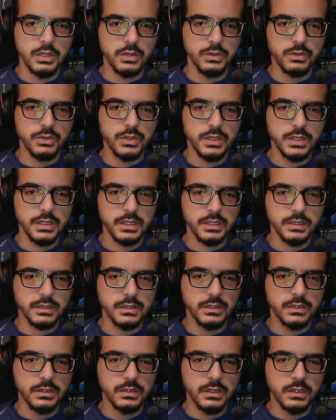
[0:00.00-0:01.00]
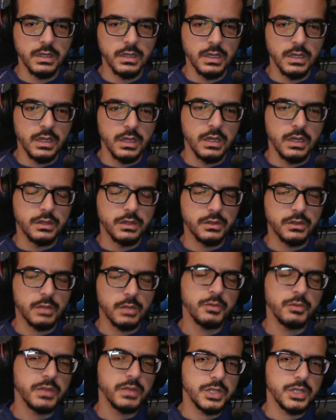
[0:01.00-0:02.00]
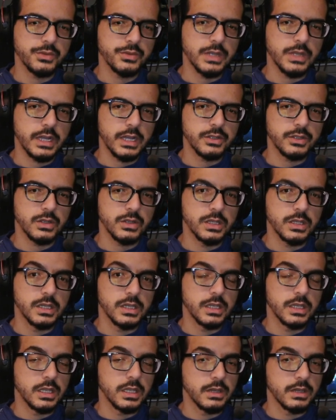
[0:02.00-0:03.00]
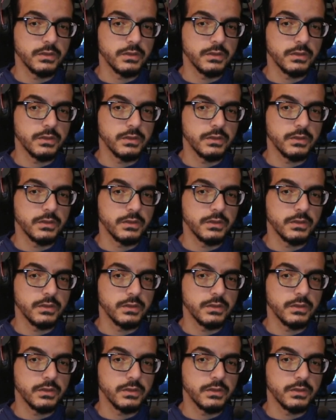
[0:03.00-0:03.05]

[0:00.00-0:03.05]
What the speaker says: you'll see that some of the heroes actually